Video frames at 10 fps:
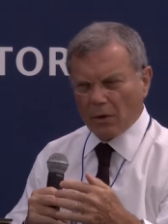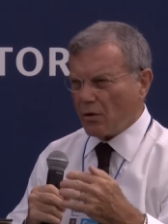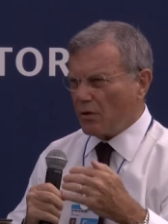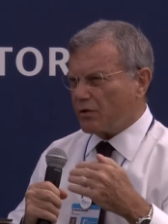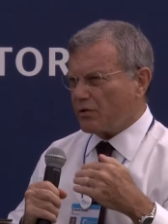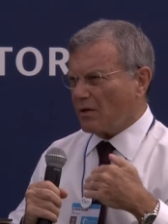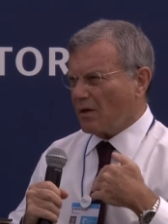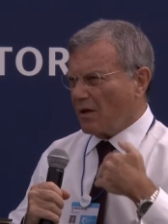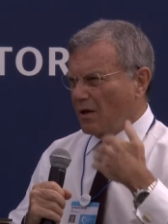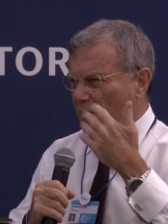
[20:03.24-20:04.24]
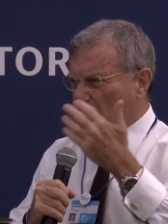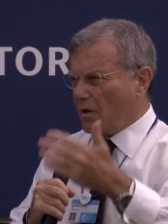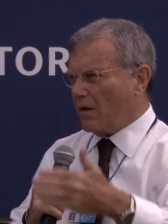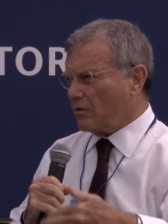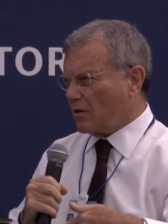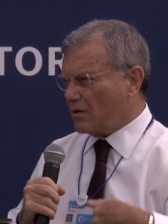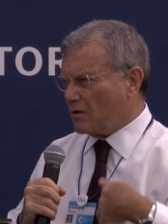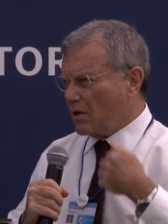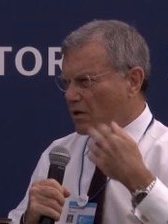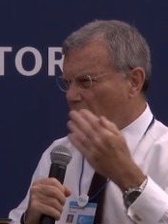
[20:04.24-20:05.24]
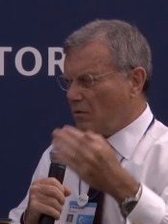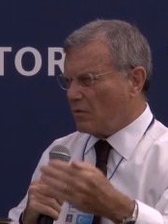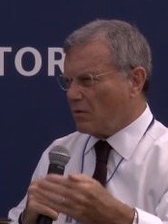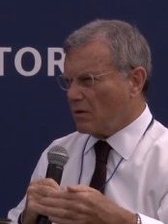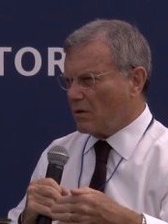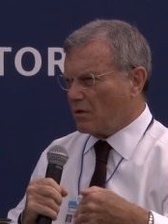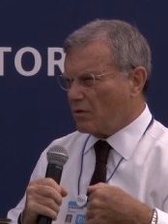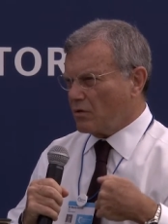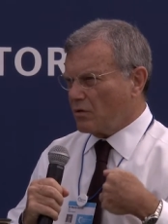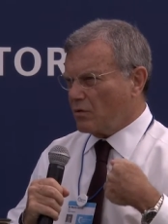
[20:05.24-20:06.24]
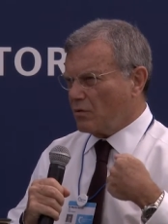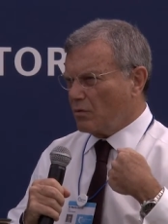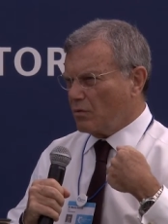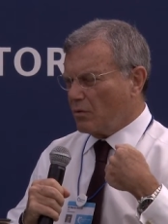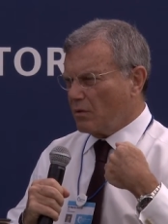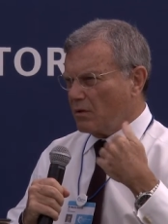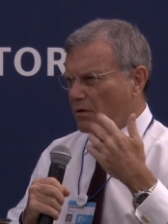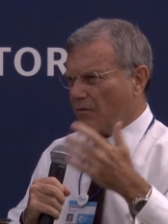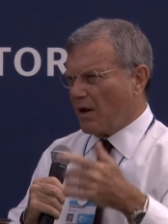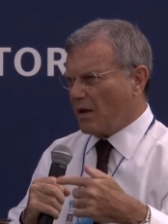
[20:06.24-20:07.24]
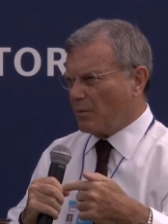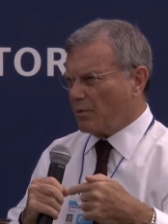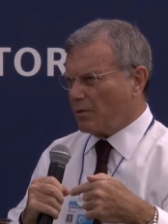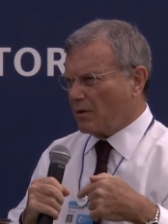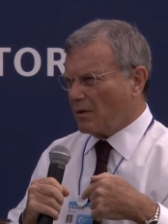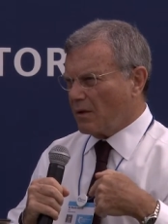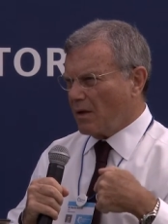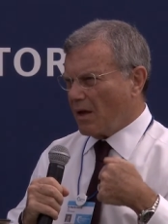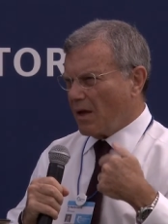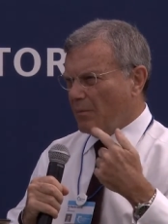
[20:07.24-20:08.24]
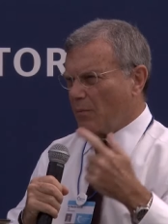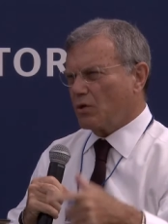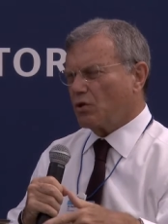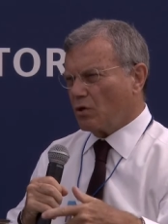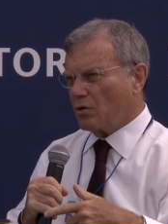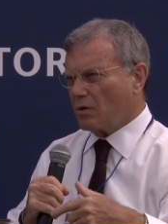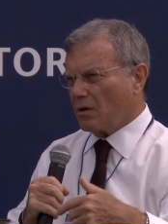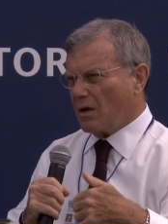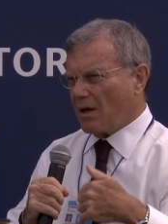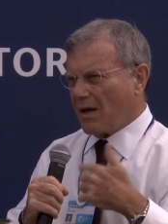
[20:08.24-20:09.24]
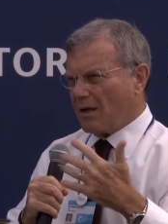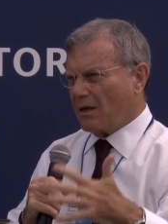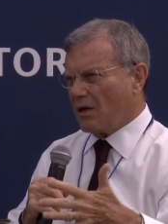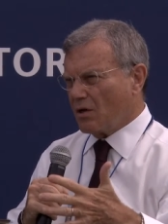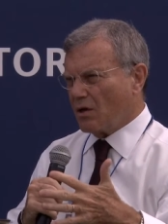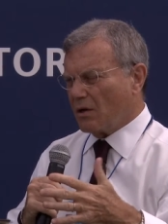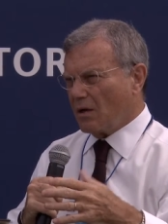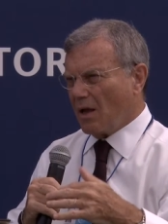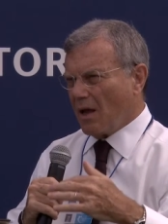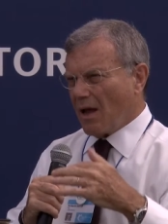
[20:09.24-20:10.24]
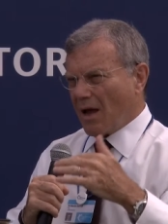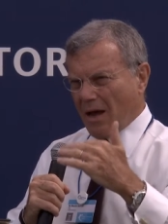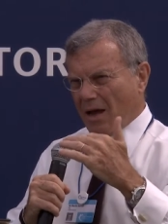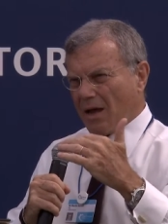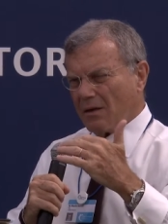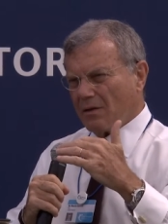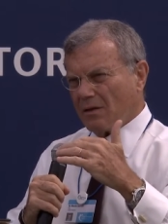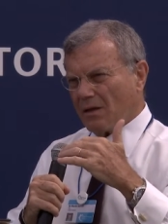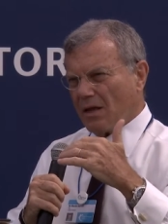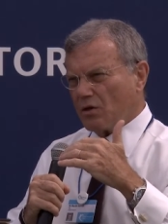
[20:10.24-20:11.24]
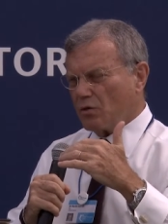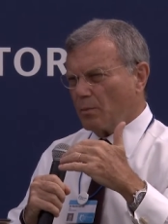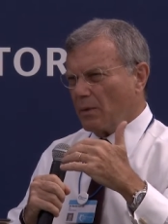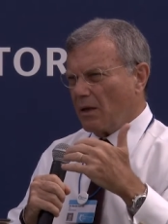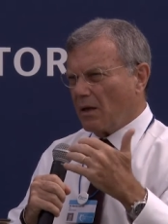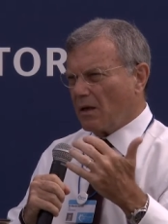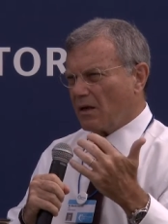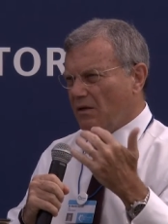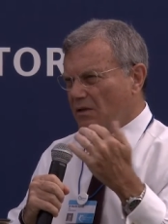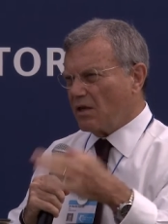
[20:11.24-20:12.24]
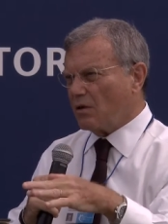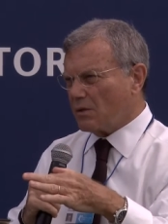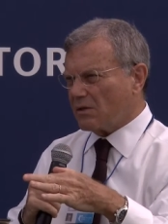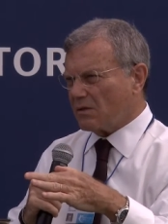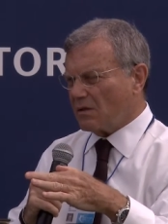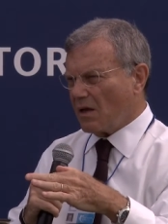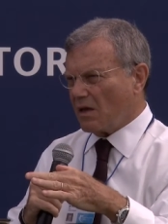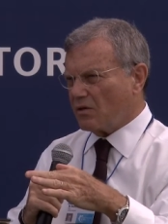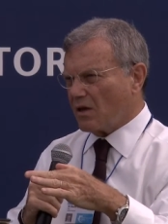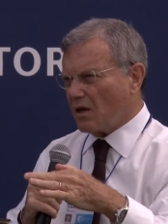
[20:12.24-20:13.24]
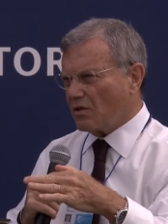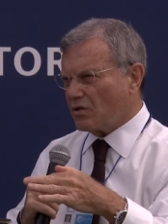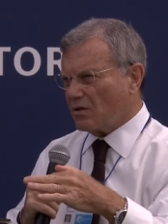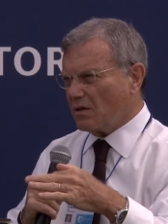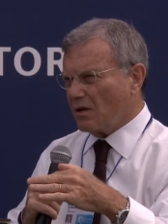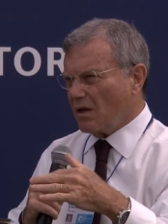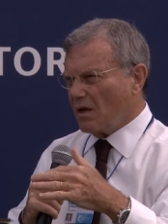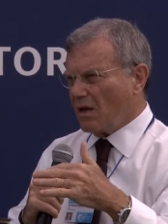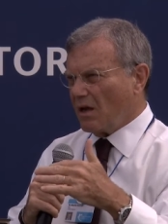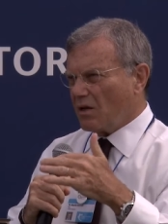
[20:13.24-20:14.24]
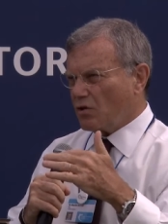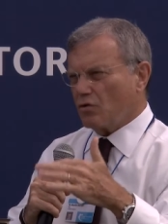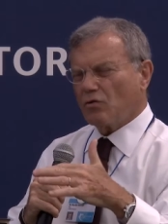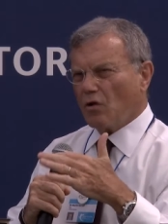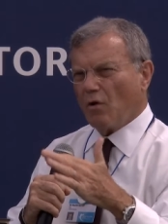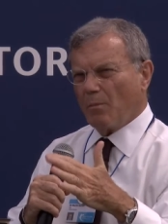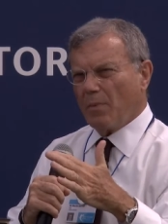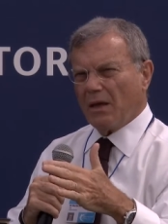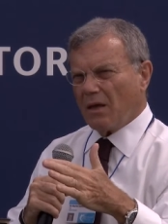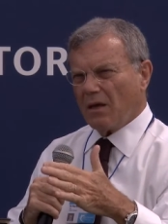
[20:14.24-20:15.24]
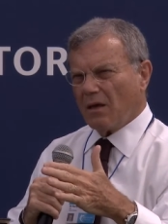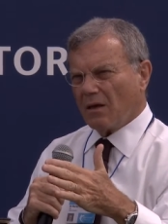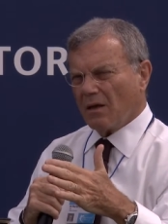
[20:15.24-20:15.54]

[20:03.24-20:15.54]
because you have to continue to develop and mature and learn, and there should be continuous education. It should not be